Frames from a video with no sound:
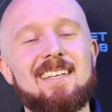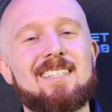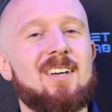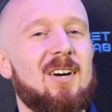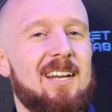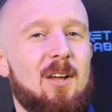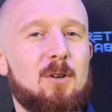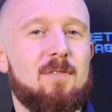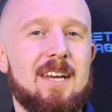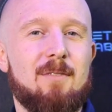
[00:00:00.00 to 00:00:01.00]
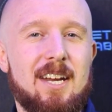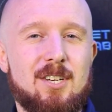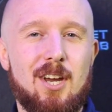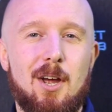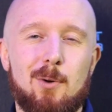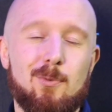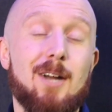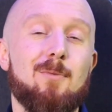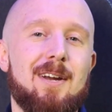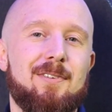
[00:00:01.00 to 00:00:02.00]
sideload VRidge,
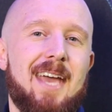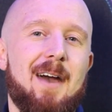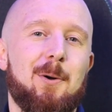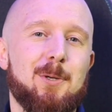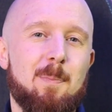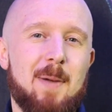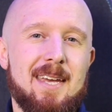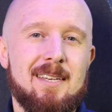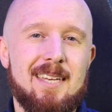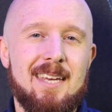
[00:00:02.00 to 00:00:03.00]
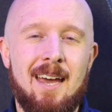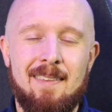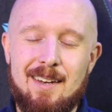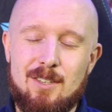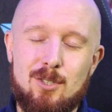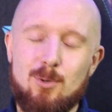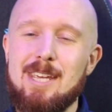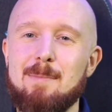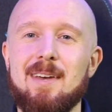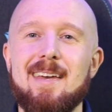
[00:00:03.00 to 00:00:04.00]
run Riftcat on your PC, and then
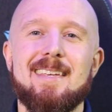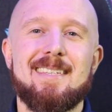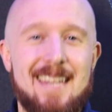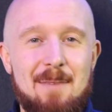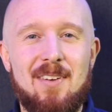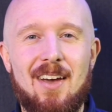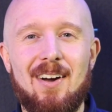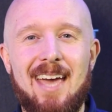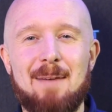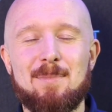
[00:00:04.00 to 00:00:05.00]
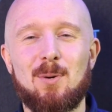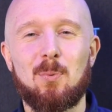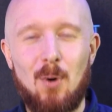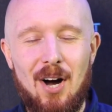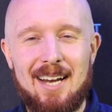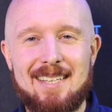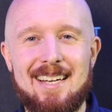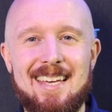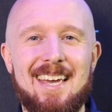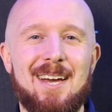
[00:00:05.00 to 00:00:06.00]
stream Steam VR games
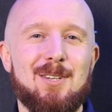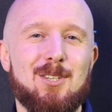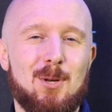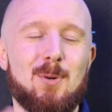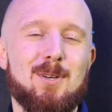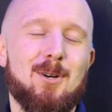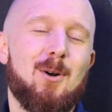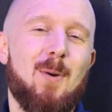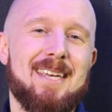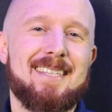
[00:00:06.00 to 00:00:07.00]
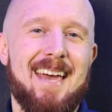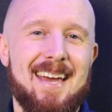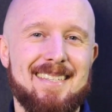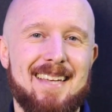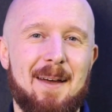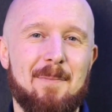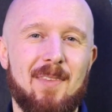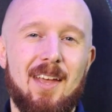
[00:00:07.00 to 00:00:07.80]
wirelessly to your Quest headset.